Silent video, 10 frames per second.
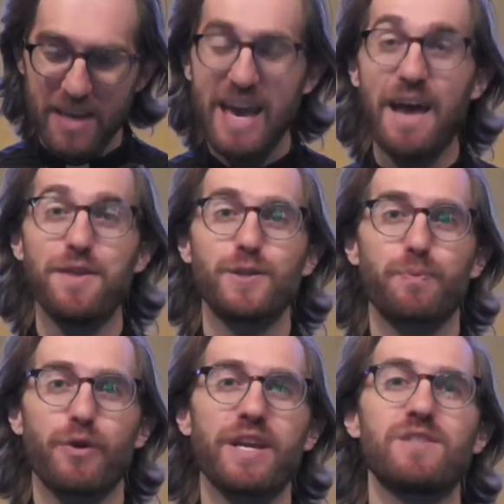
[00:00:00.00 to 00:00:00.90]
And this
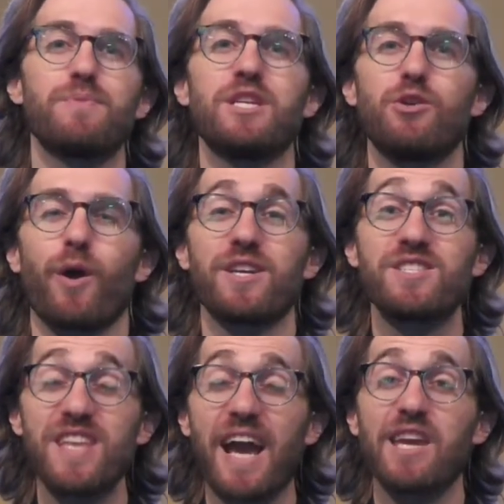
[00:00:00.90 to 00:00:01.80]
brings me to our
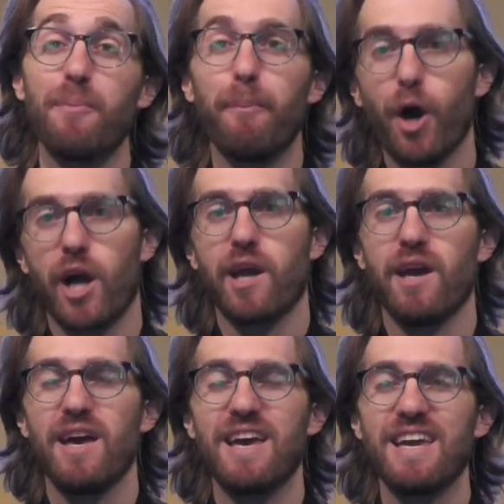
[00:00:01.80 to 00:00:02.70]
second book
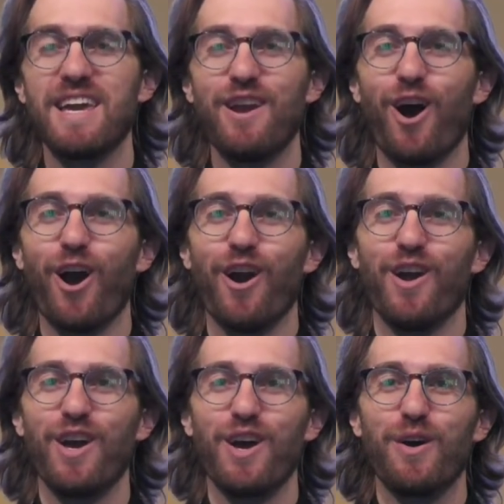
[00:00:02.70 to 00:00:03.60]
in our
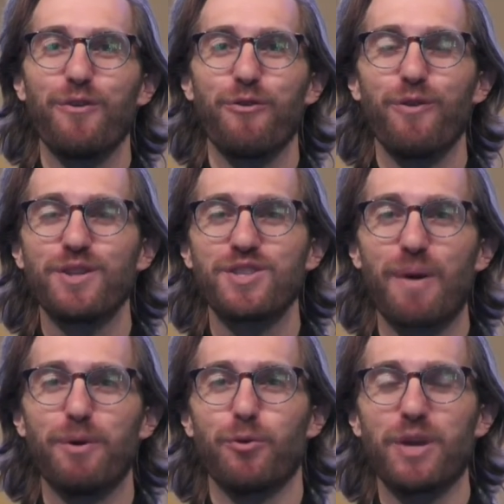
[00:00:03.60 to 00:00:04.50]

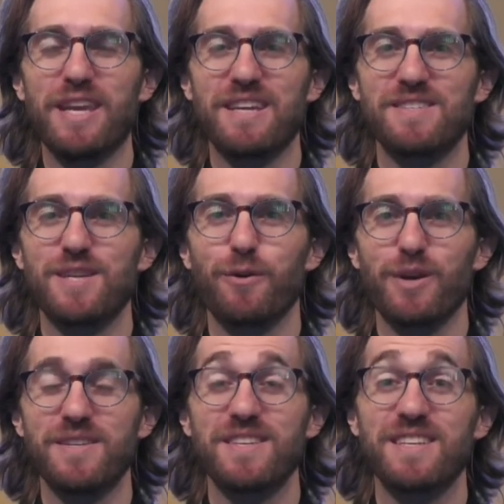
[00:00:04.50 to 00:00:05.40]
summer reading
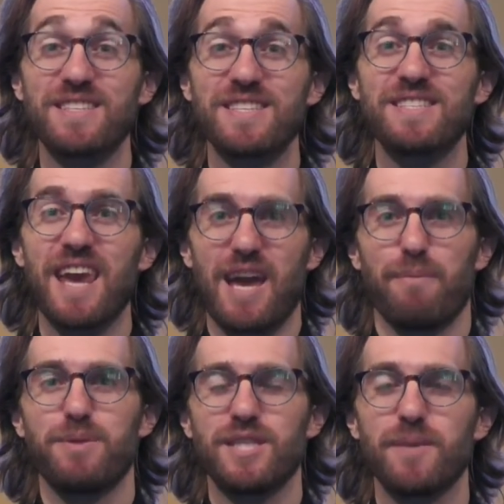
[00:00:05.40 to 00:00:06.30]
series,
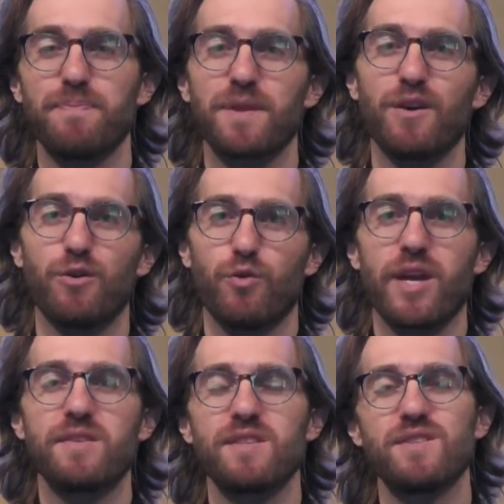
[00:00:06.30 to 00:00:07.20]
Stamped:
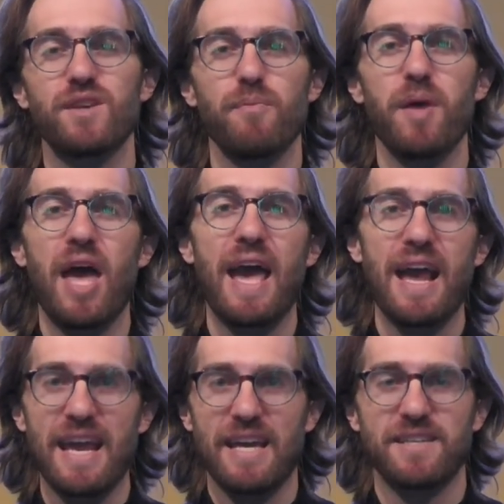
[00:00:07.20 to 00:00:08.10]
Racism,
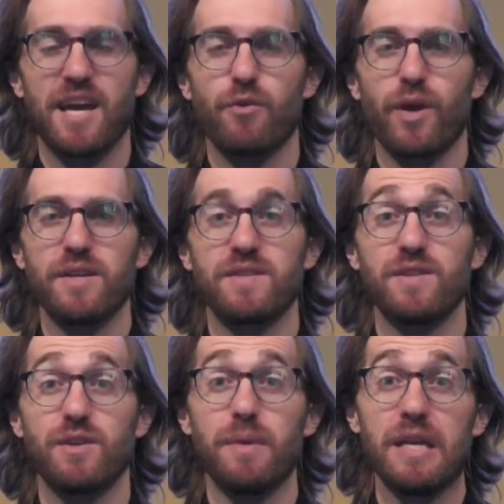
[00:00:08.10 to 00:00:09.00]

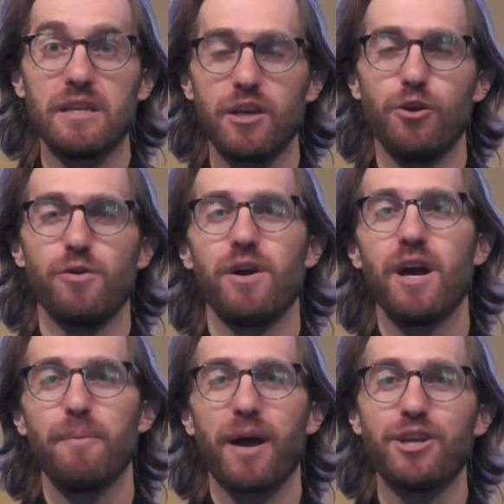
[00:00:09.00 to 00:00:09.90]
Anti-Racism, and You,
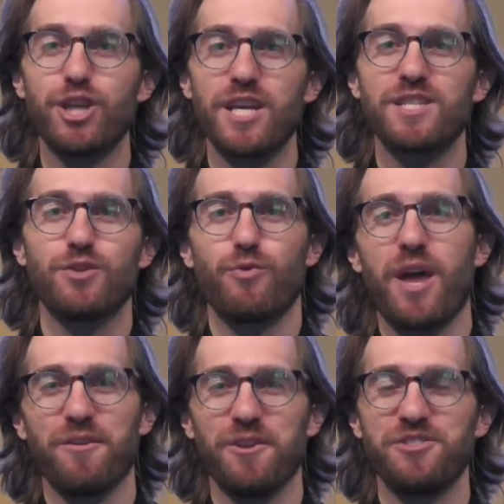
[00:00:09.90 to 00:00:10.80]
by Jason
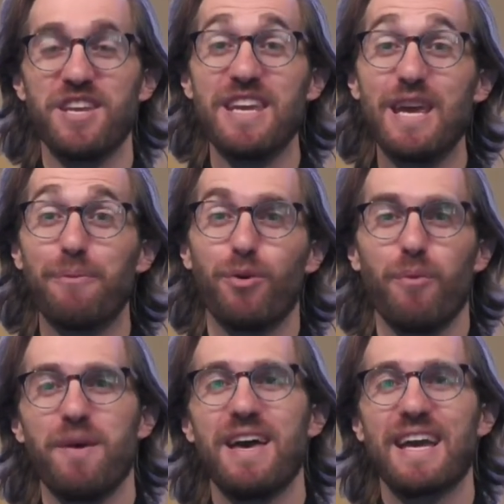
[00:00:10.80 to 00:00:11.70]
Reynolds and Ibram
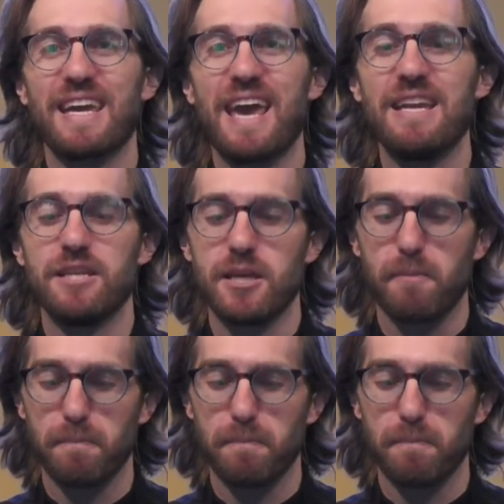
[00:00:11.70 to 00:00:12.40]
Kendi.